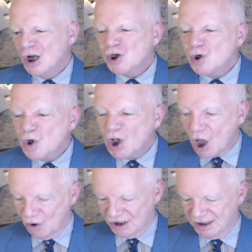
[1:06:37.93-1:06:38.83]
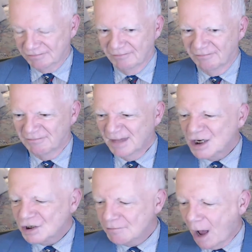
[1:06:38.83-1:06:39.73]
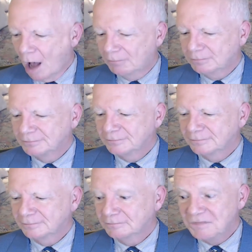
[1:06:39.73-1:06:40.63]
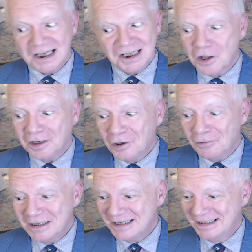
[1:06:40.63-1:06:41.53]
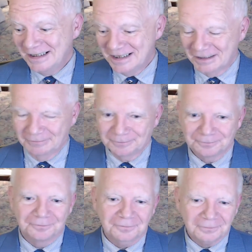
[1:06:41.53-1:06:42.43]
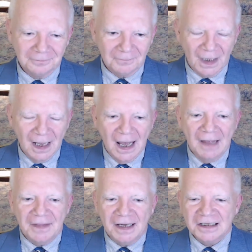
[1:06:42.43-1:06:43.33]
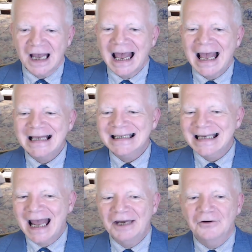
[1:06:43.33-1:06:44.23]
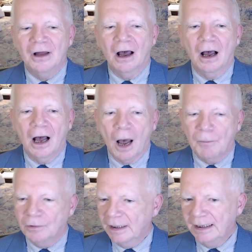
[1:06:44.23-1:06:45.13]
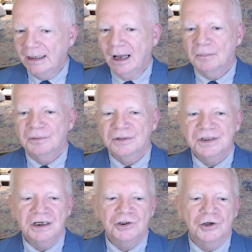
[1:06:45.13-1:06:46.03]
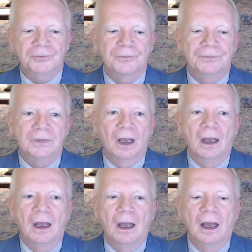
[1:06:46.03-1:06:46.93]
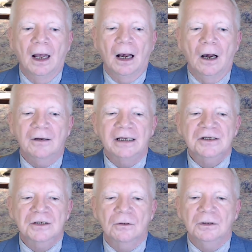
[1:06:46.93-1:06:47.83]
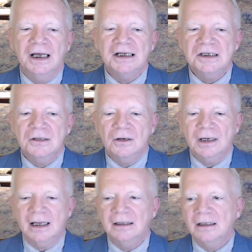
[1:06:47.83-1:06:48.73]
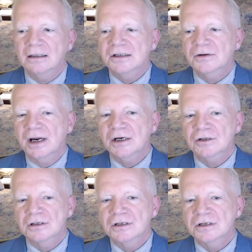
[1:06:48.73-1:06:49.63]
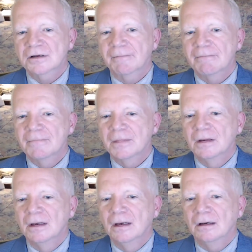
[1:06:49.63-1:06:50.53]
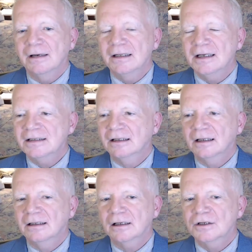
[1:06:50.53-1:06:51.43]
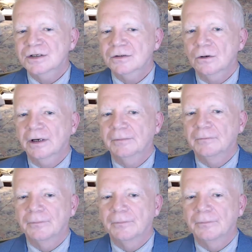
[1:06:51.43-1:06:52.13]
too close to mom. That's not a coincidence. That is standard operating procedure. Okay, so let's look at the illustrations. They tell a little story.